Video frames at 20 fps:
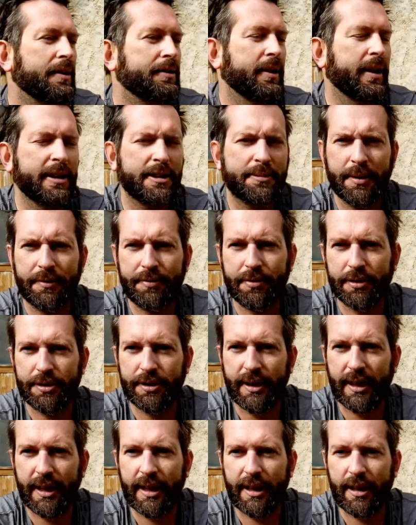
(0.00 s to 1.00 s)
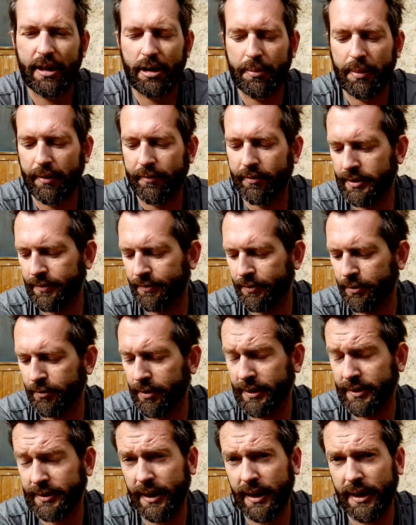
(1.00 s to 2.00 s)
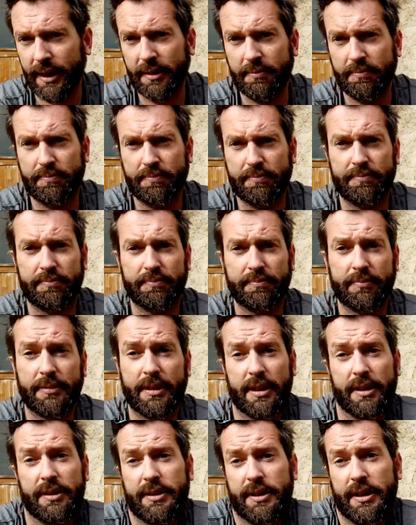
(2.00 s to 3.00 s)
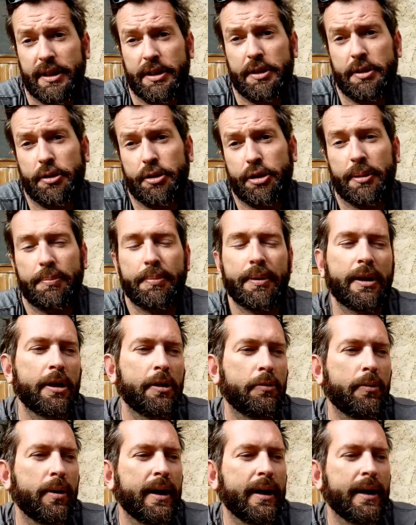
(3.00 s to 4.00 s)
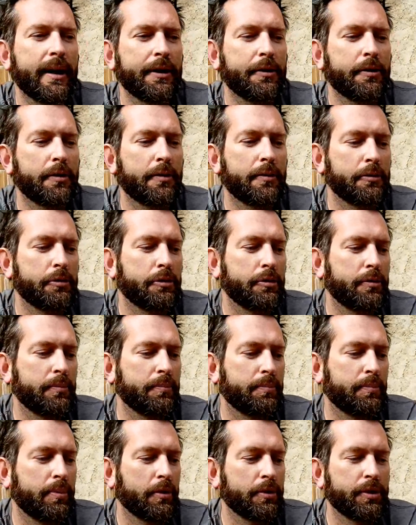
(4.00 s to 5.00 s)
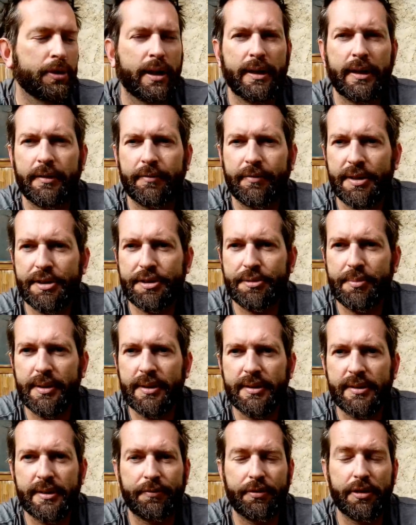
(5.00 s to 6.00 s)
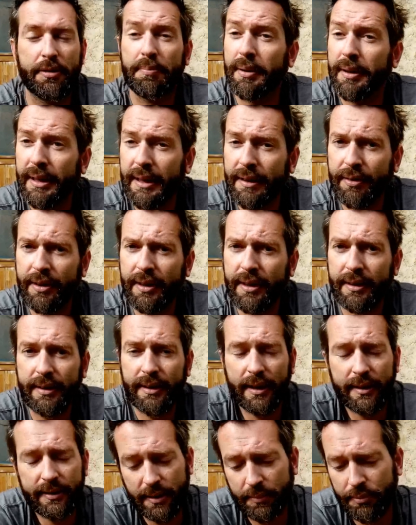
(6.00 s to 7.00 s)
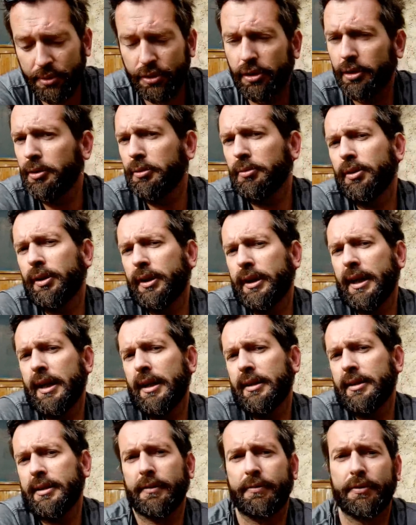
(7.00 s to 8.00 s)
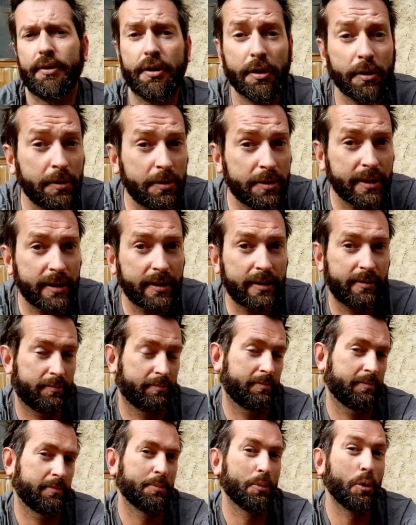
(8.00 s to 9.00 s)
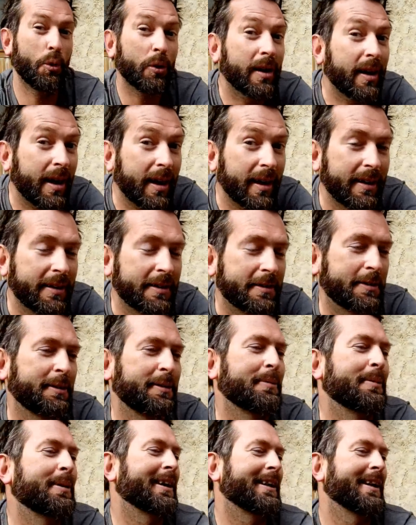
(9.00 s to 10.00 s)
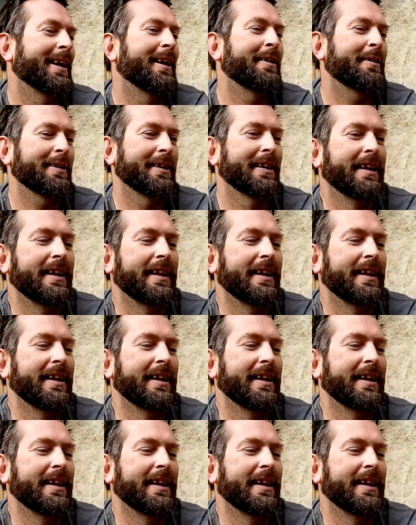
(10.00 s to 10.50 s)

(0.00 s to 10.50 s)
So that's me for today. I hope everyone's having a great day. Continue chipping away at your blockchain investments. If you believe in it, yes, I'm sure it'll work out. If you use it, more likely it's going to work out.